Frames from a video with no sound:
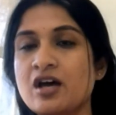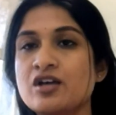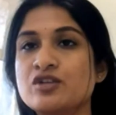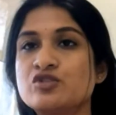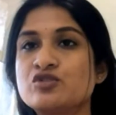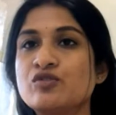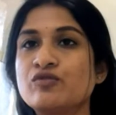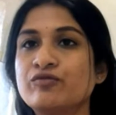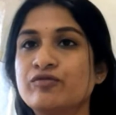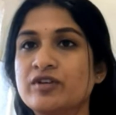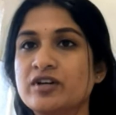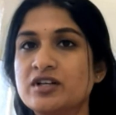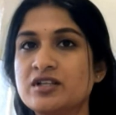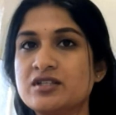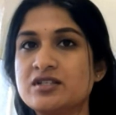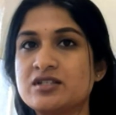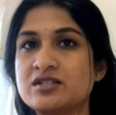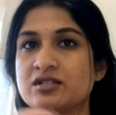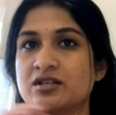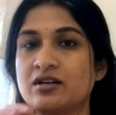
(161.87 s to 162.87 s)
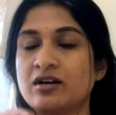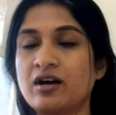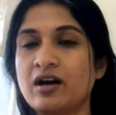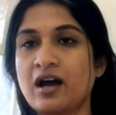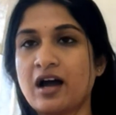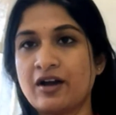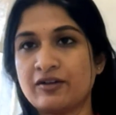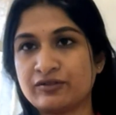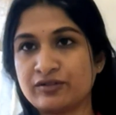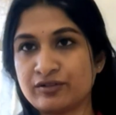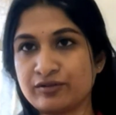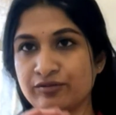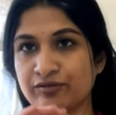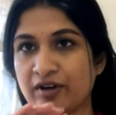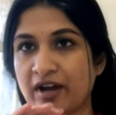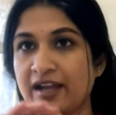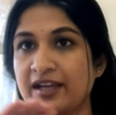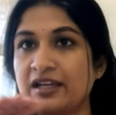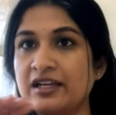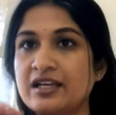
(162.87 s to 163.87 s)
So first, after
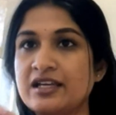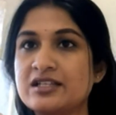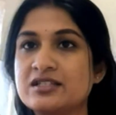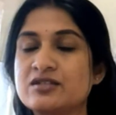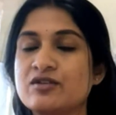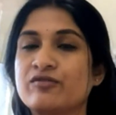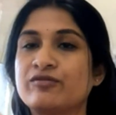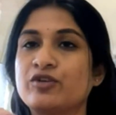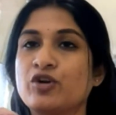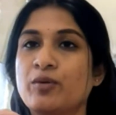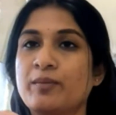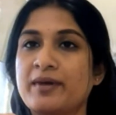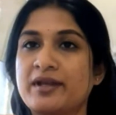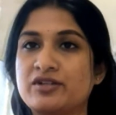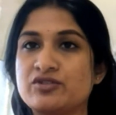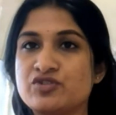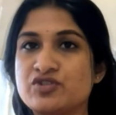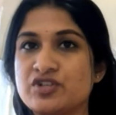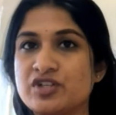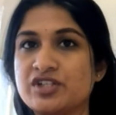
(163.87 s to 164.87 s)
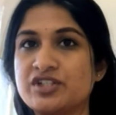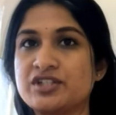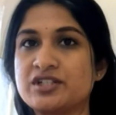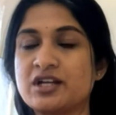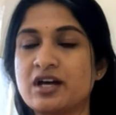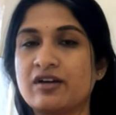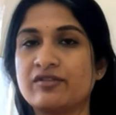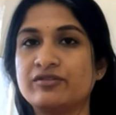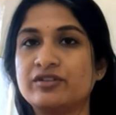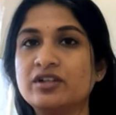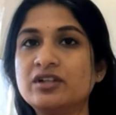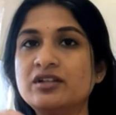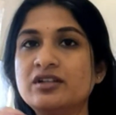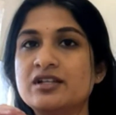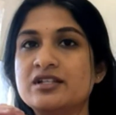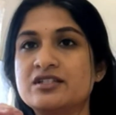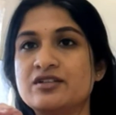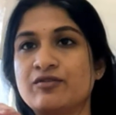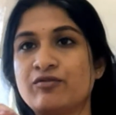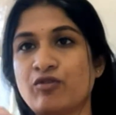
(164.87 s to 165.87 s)
5 days of your menstruation, after
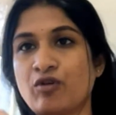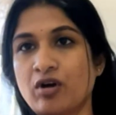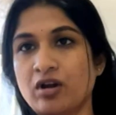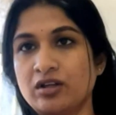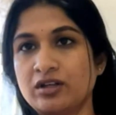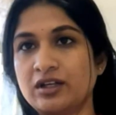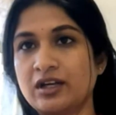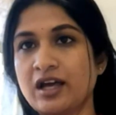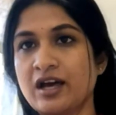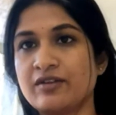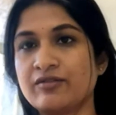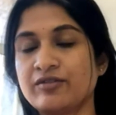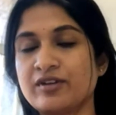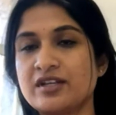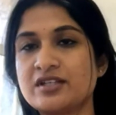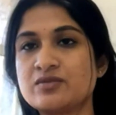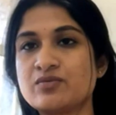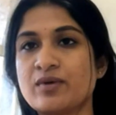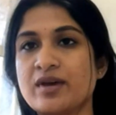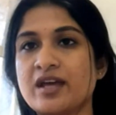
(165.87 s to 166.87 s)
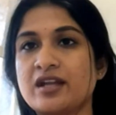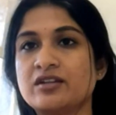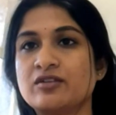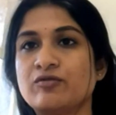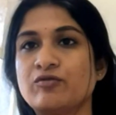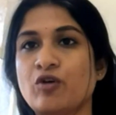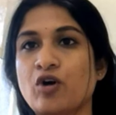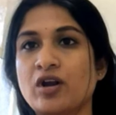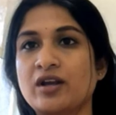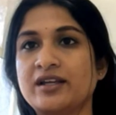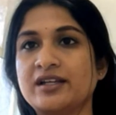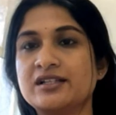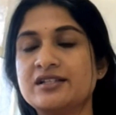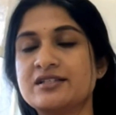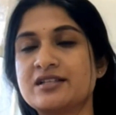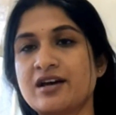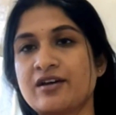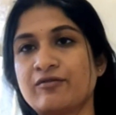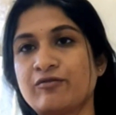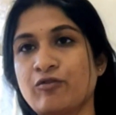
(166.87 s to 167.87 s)
there is a follicular phase where the
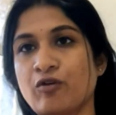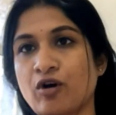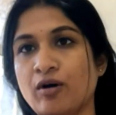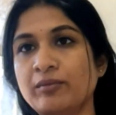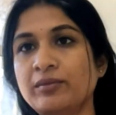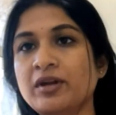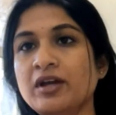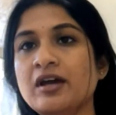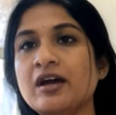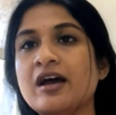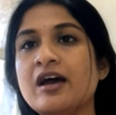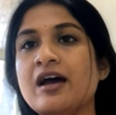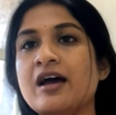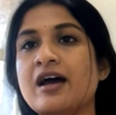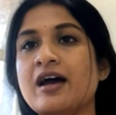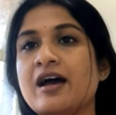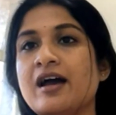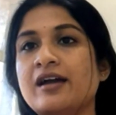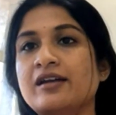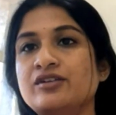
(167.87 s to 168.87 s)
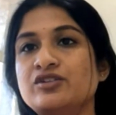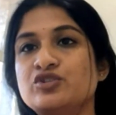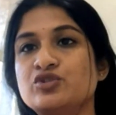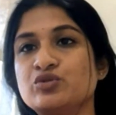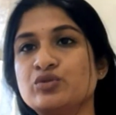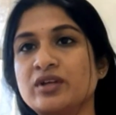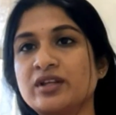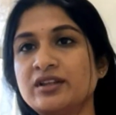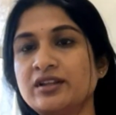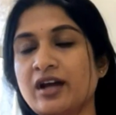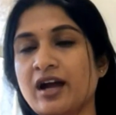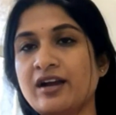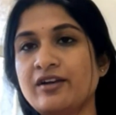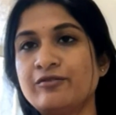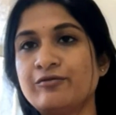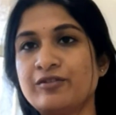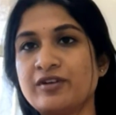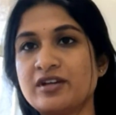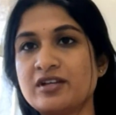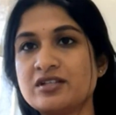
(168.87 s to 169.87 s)
follicles are formed, and during that
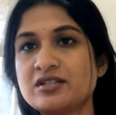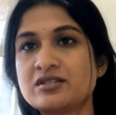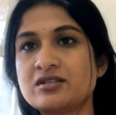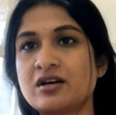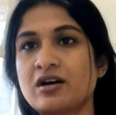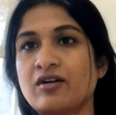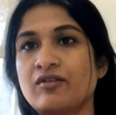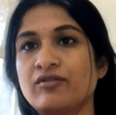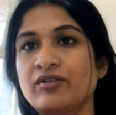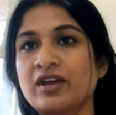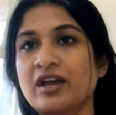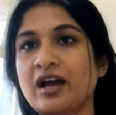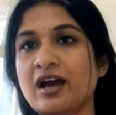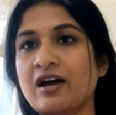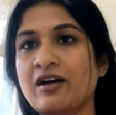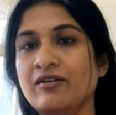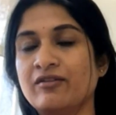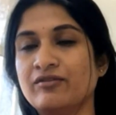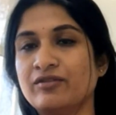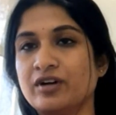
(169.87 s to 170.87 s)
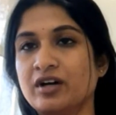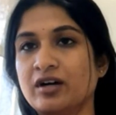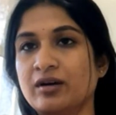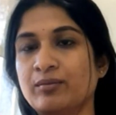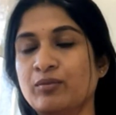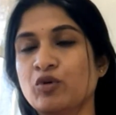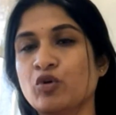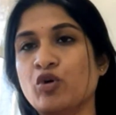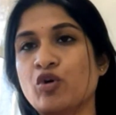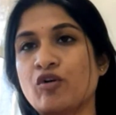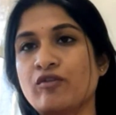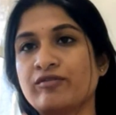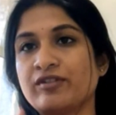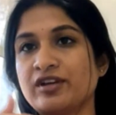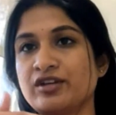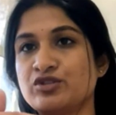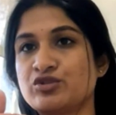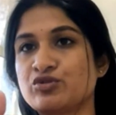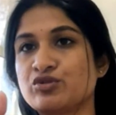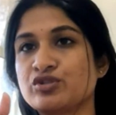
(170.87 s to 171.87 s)
phase, we have more of
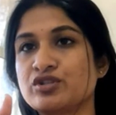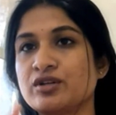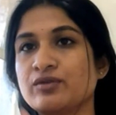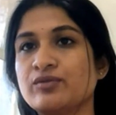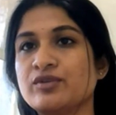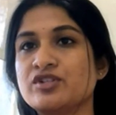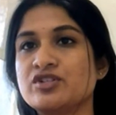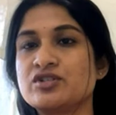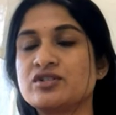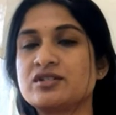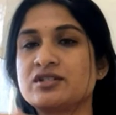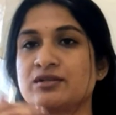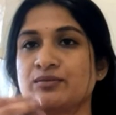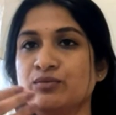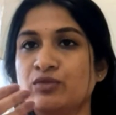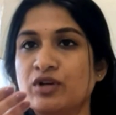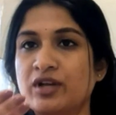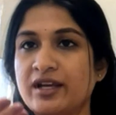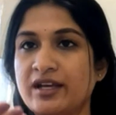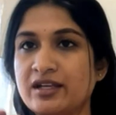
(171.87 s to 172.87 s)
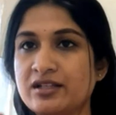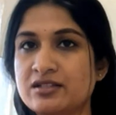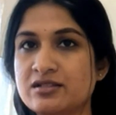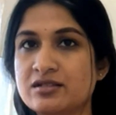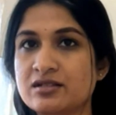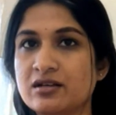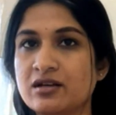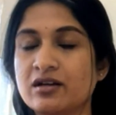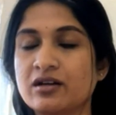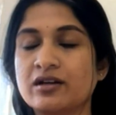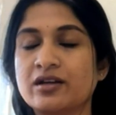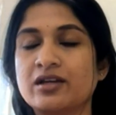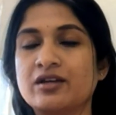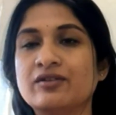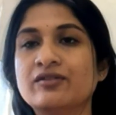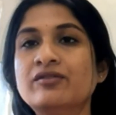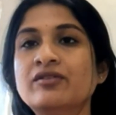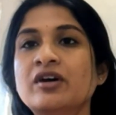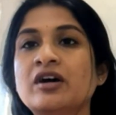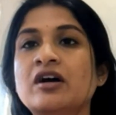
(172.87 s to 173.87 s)
estrogen, which stimulates,
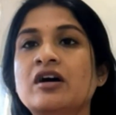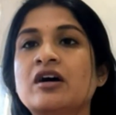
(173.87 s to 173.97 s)
give.